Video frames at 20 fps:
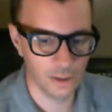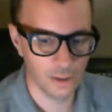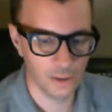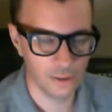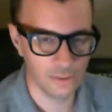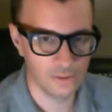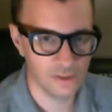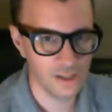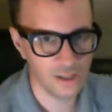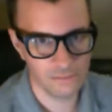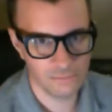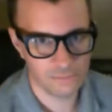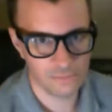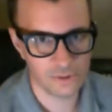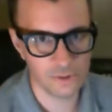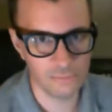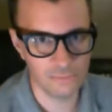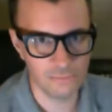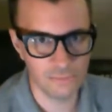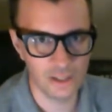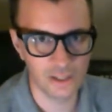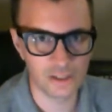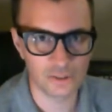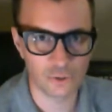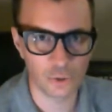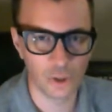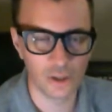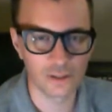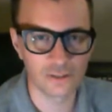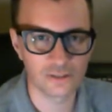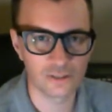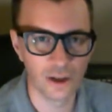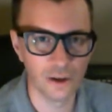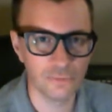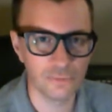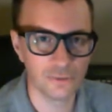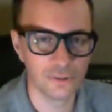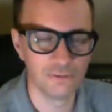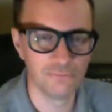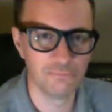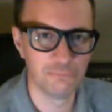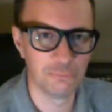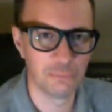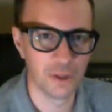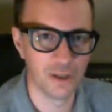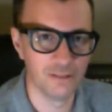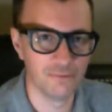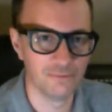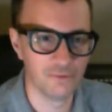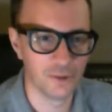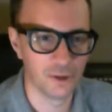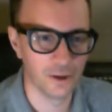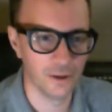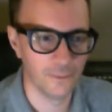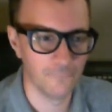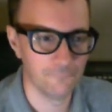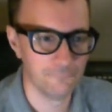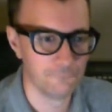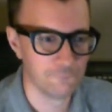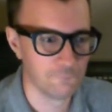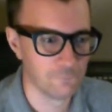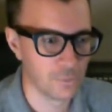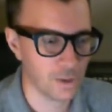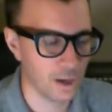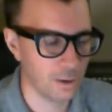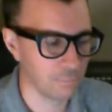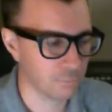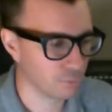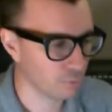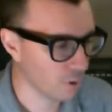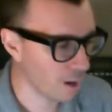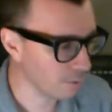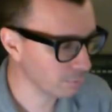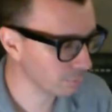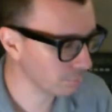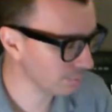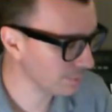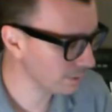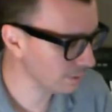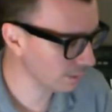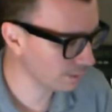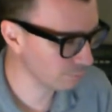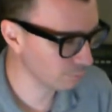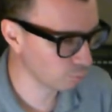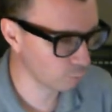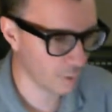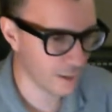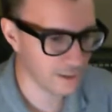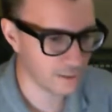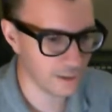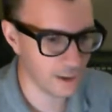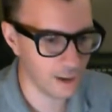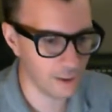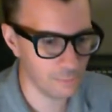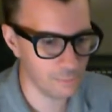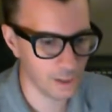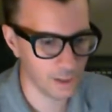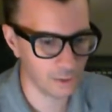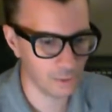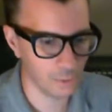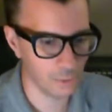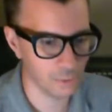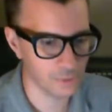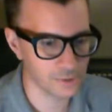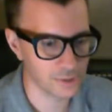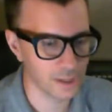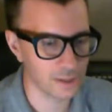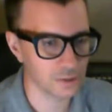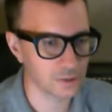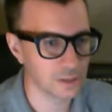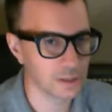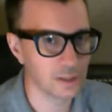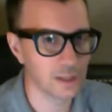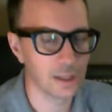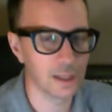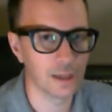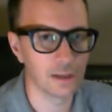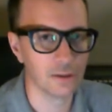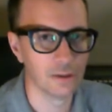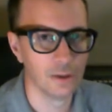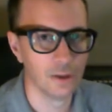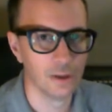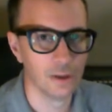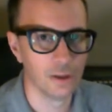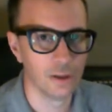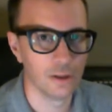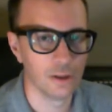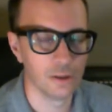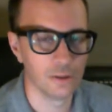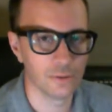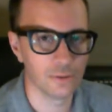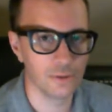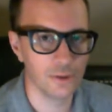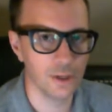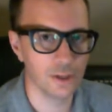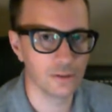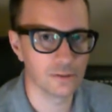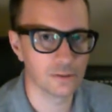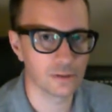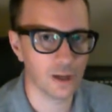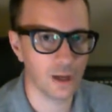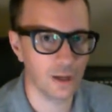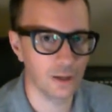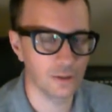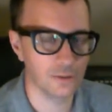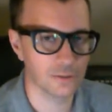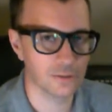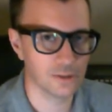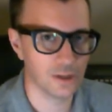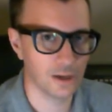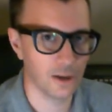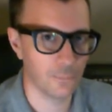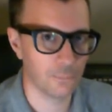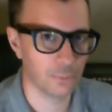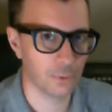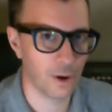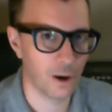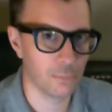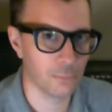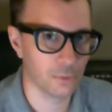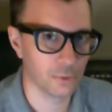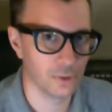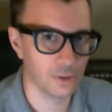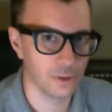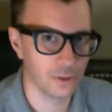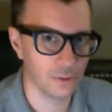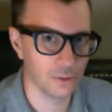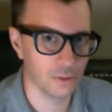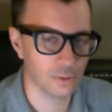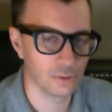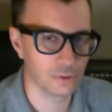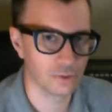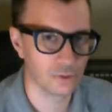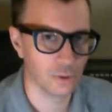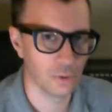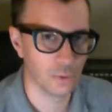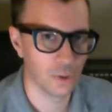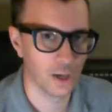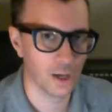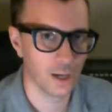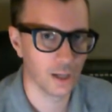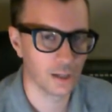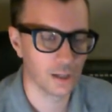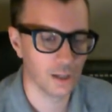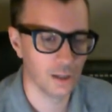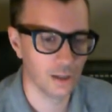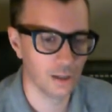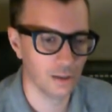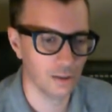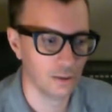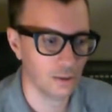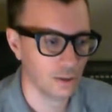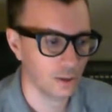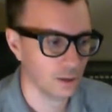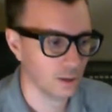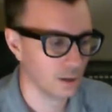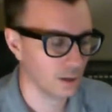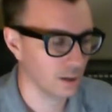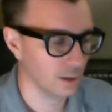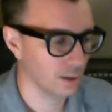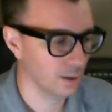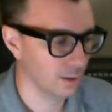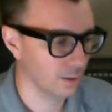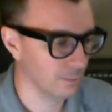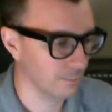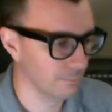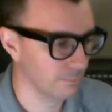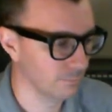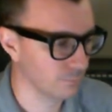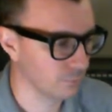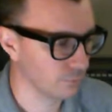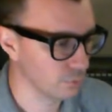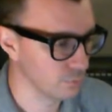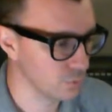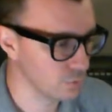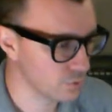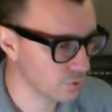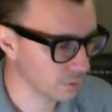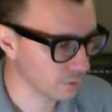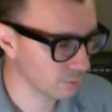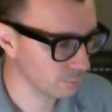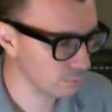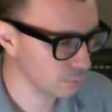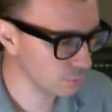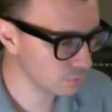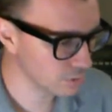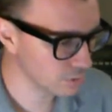Yeah, some electronic stuff, and I'm right now my goal is actually to get things kind of set up properly here so I can for music